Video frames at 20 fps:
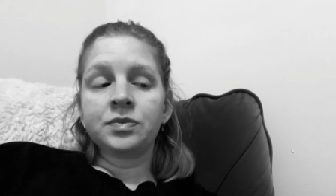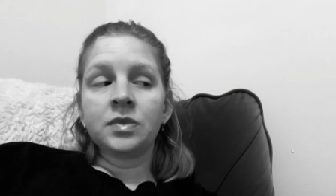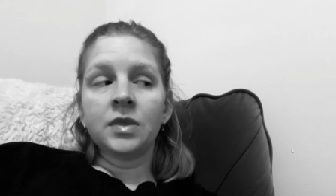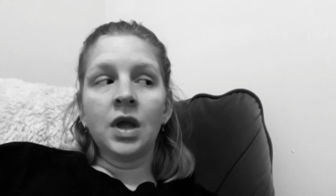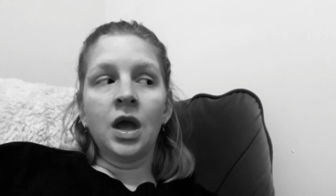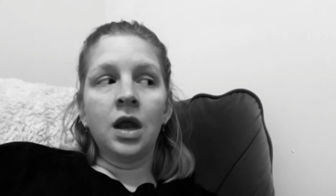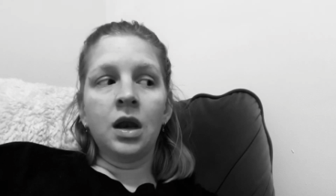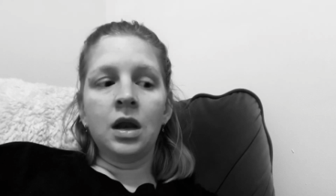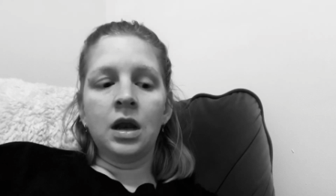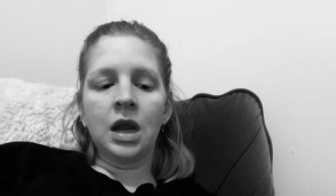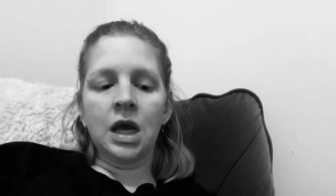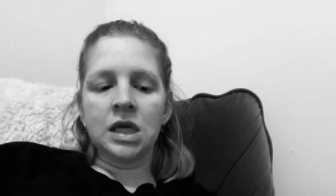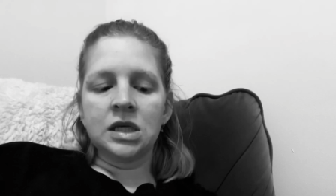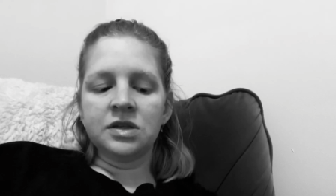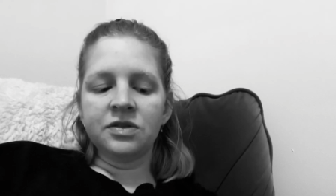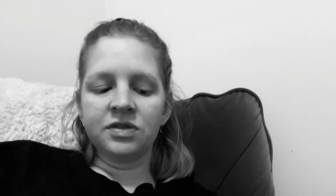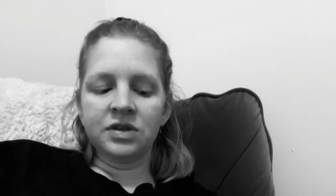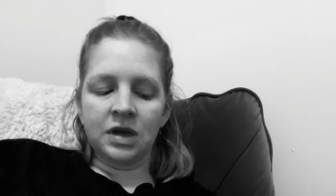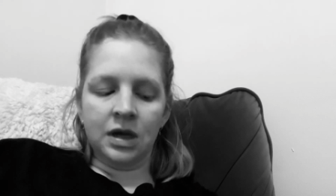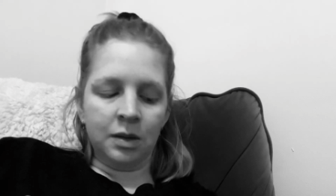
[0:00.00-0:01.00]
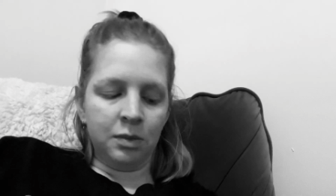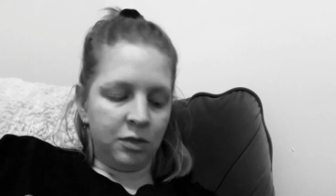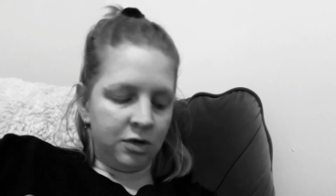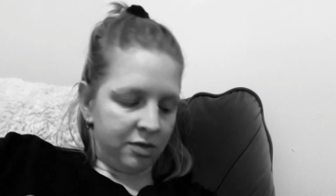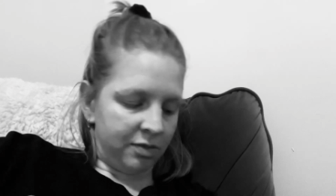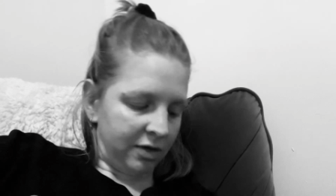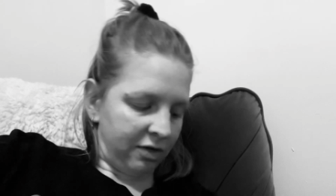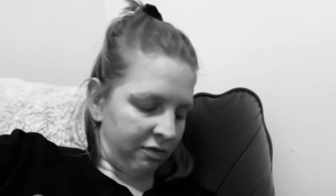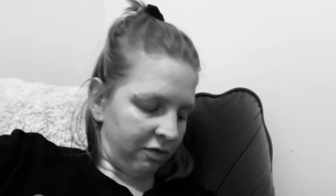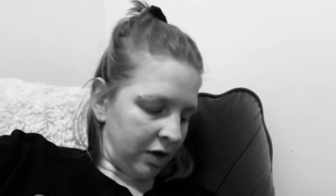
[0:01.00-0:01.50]
Had a nice time with
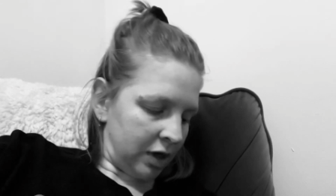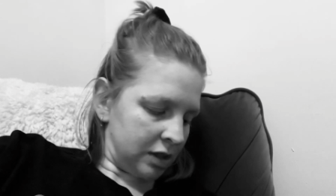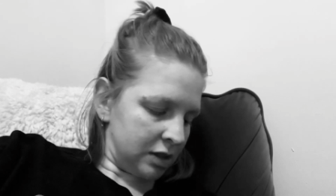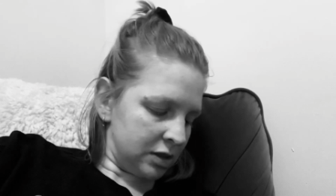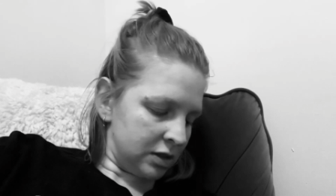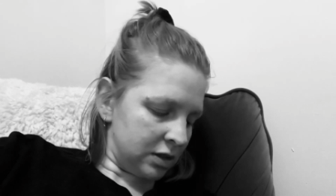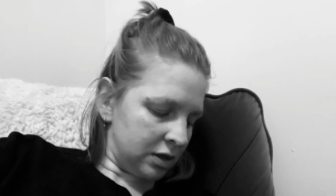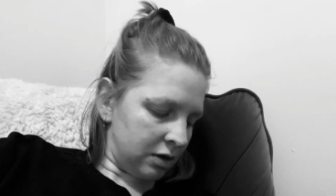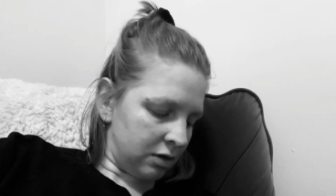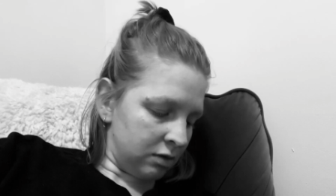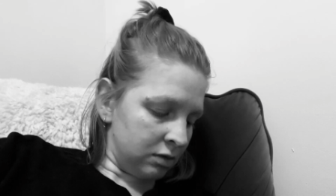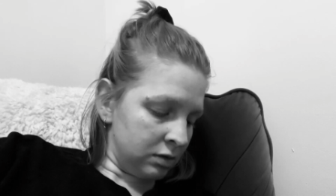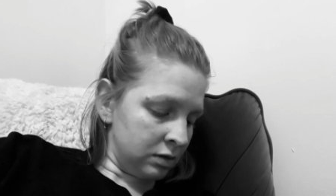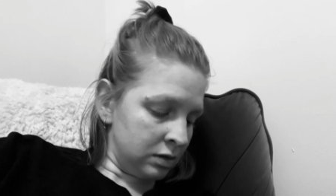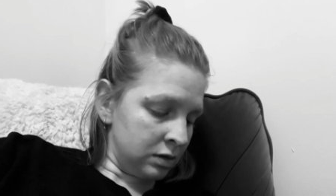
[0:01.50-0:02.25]
my friends though.